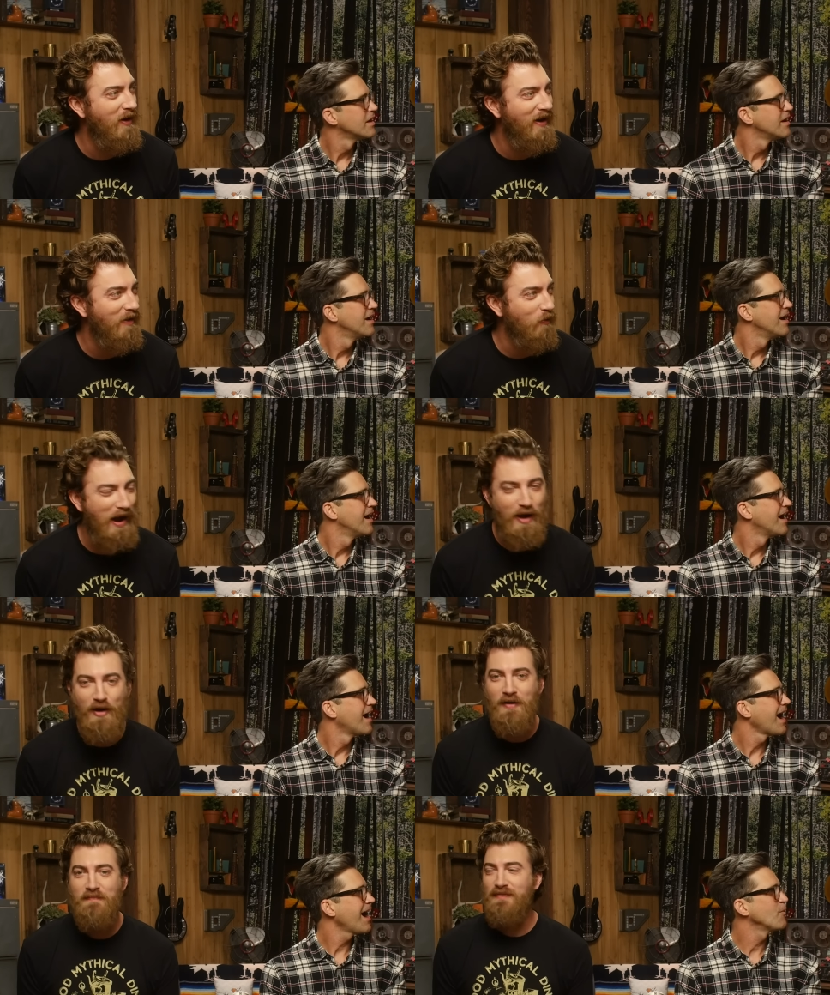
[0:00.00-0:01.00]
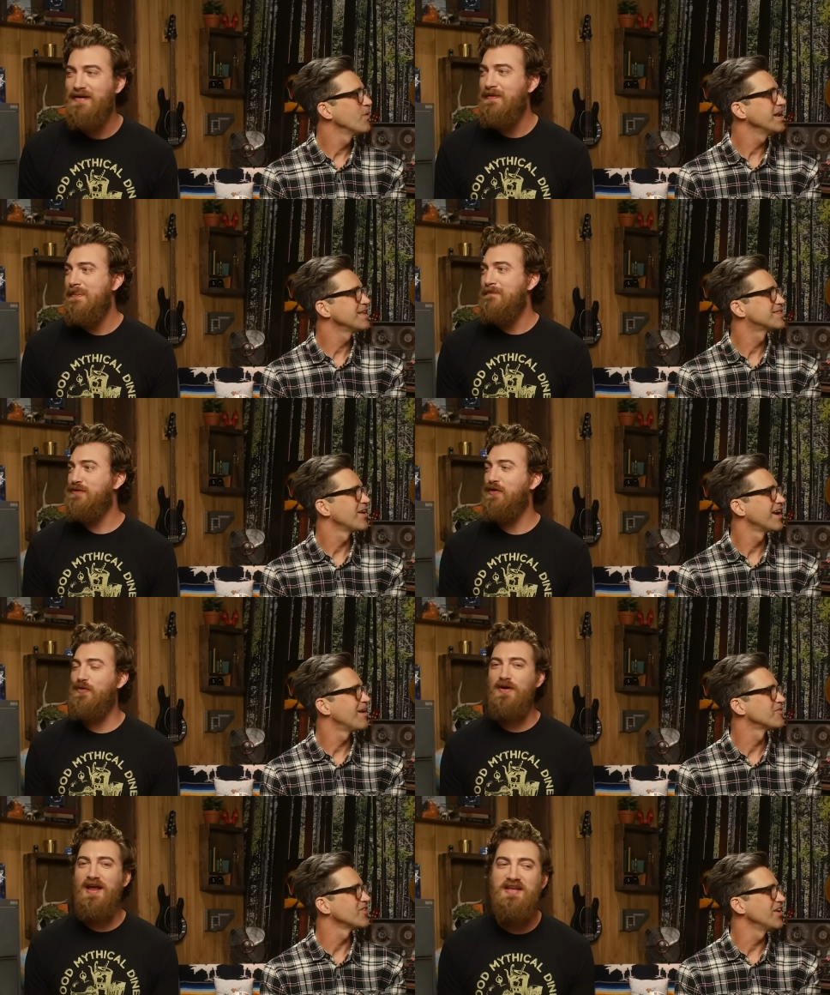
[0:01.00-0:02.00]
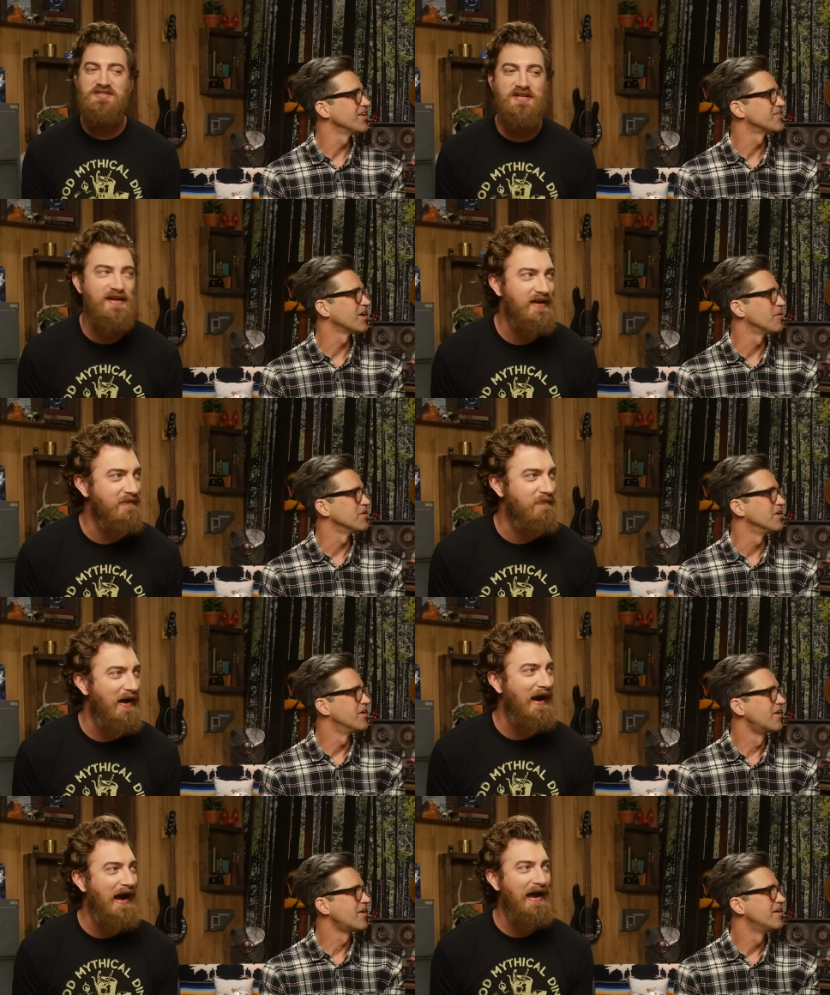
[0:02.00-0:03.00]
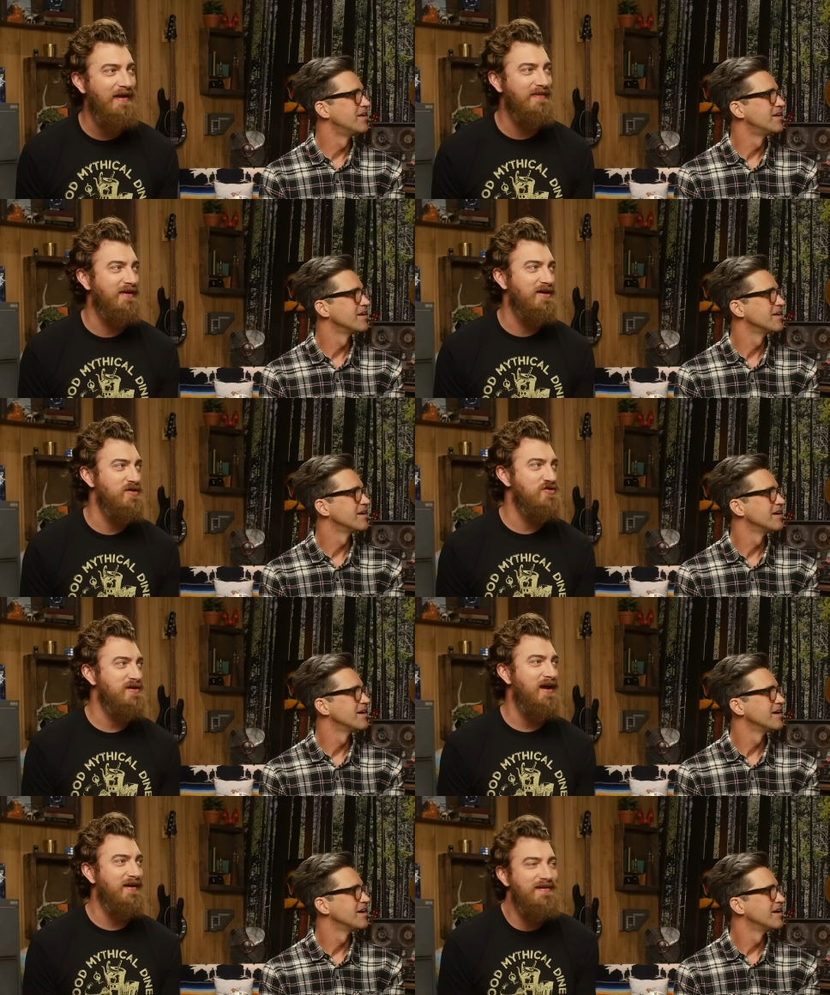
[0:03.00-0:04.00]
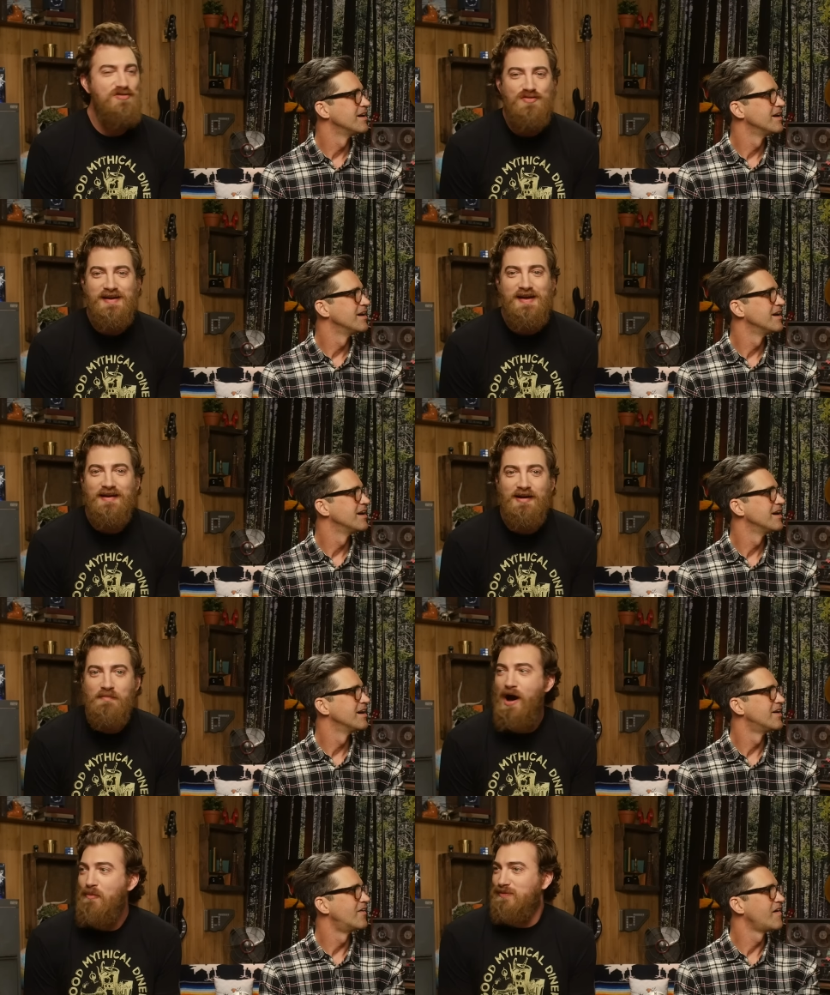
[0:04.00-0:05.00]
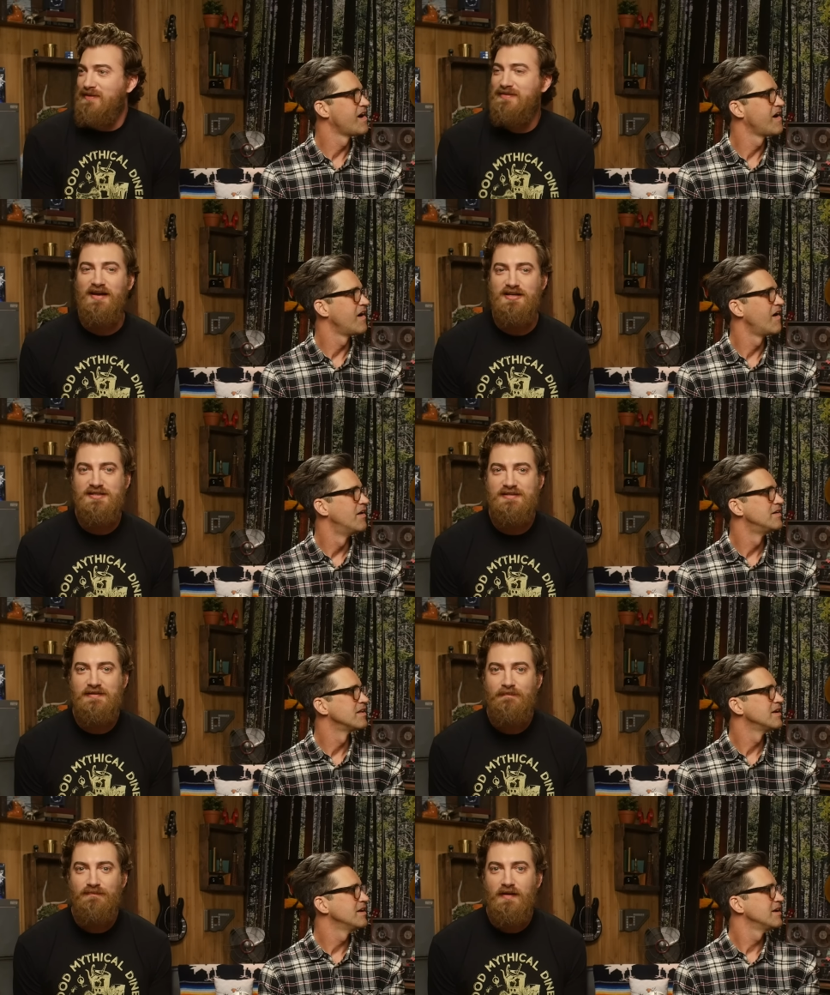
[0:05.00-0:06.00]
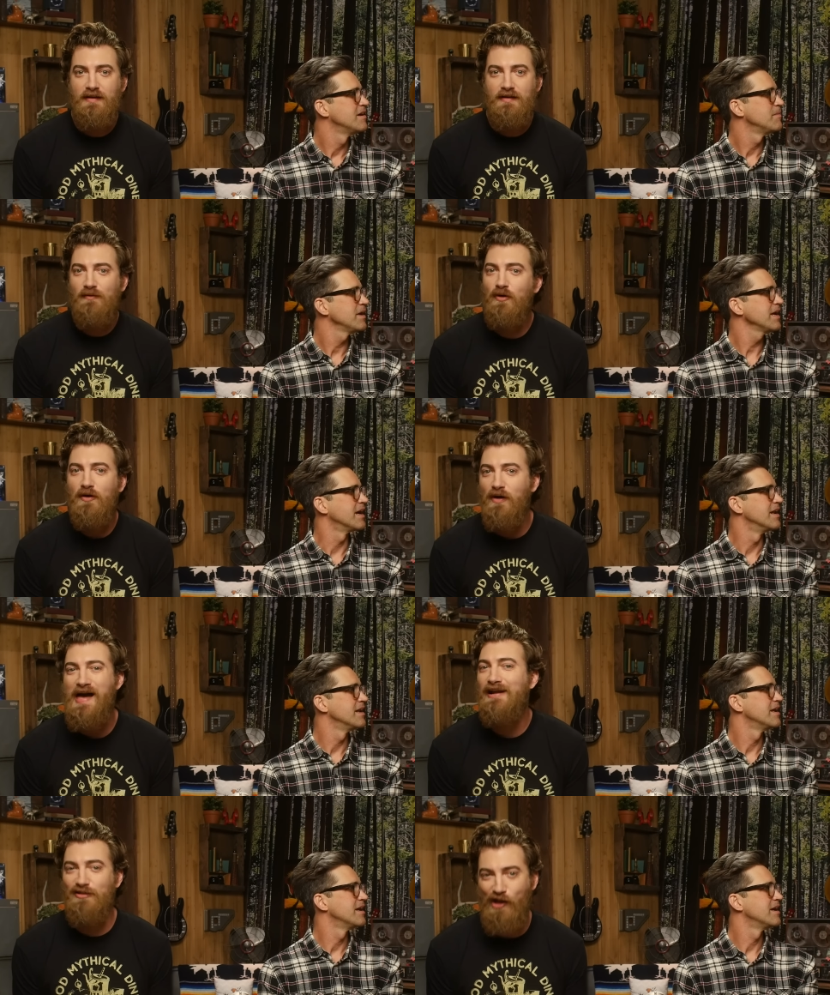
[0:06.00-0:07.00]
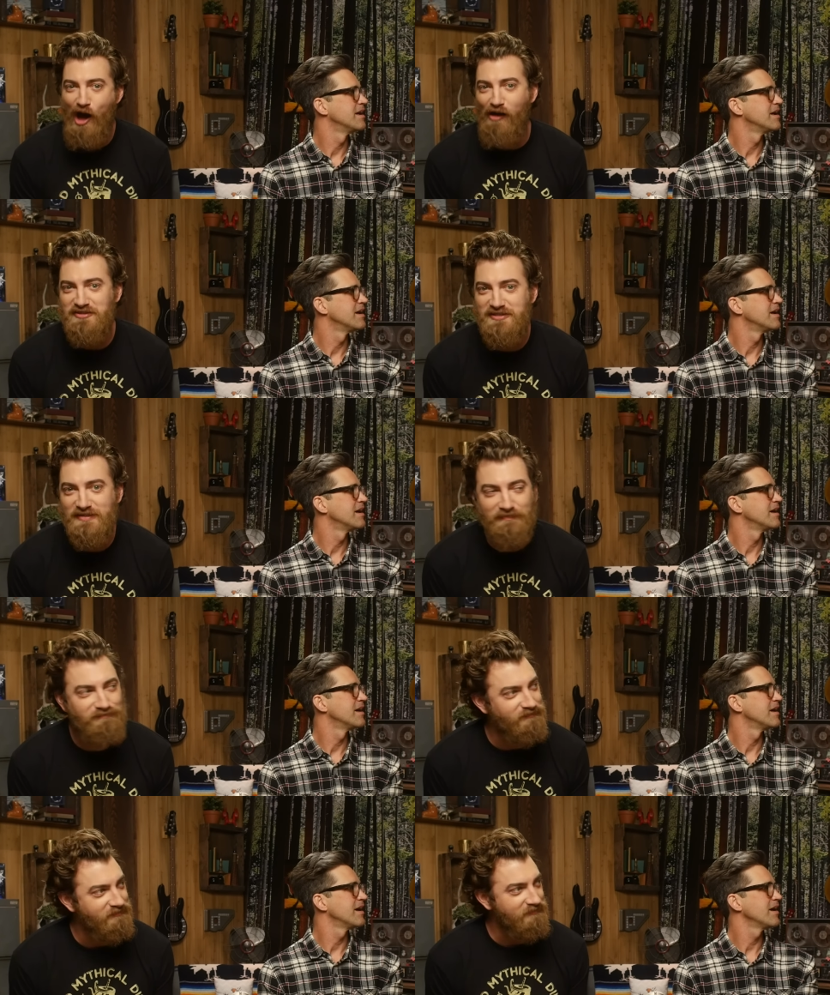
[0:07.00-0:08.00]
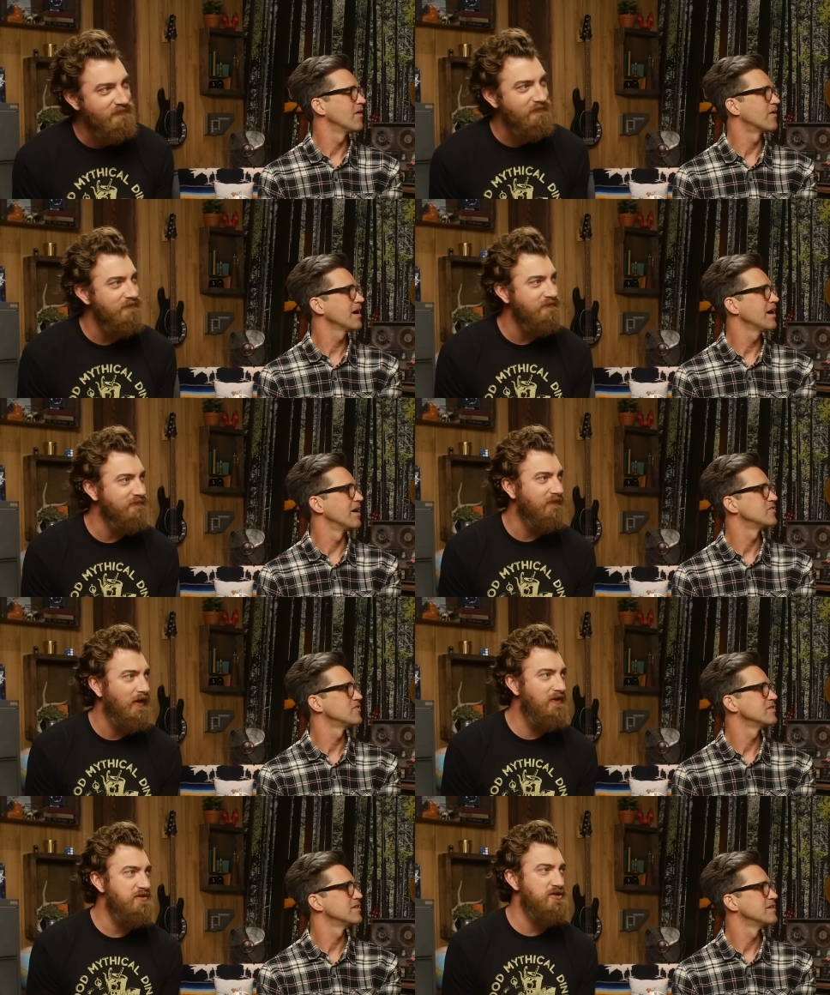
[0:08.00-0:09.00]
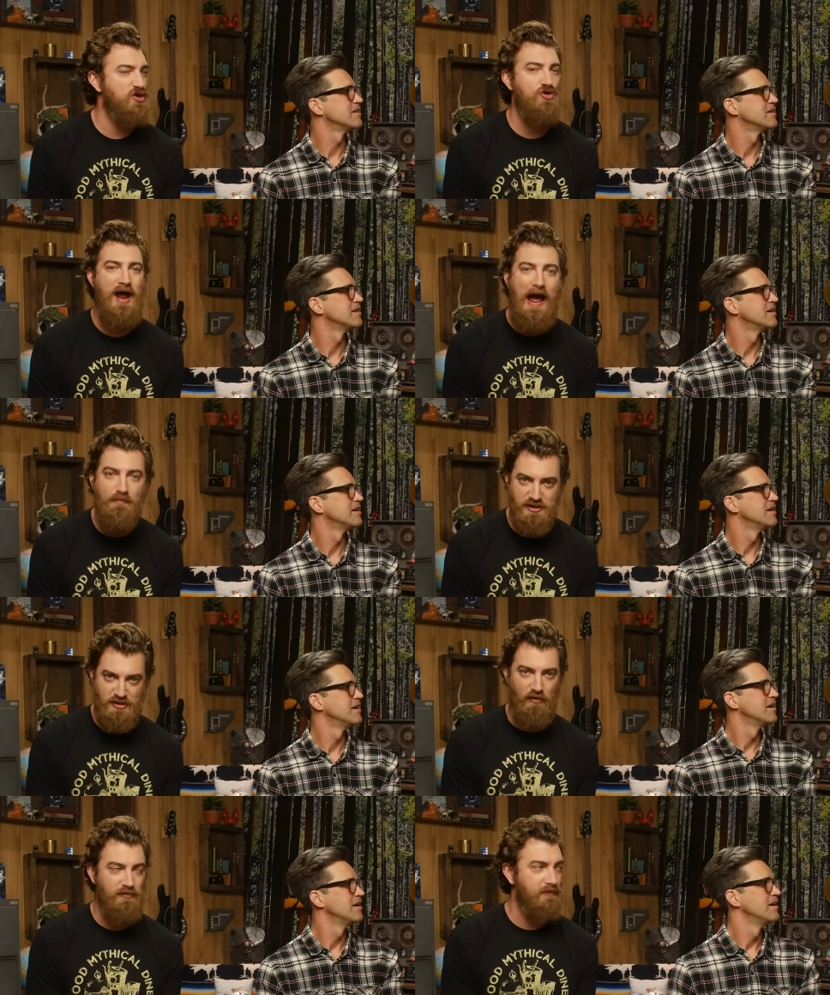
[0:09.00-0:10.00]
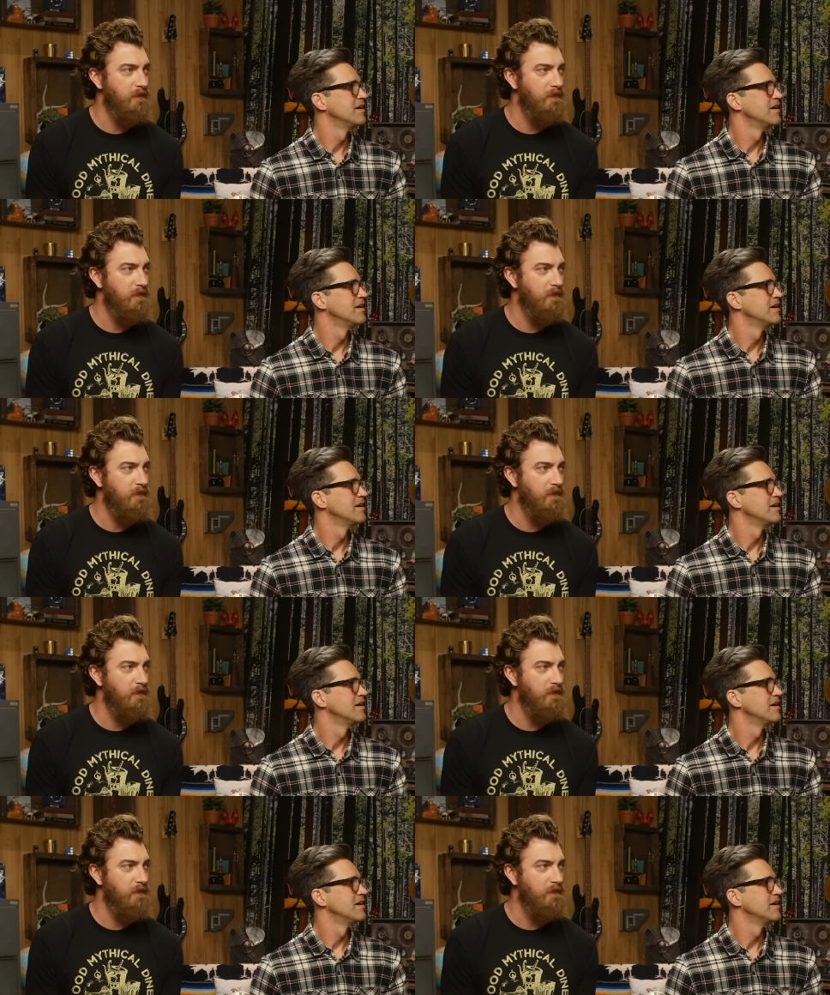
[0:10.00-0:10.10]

Speaker 1: what? What? I really thought the I was reasoning behind the you can't you can't come up with this. We're we're at a loss. Oh gosh, this is a crapshoot.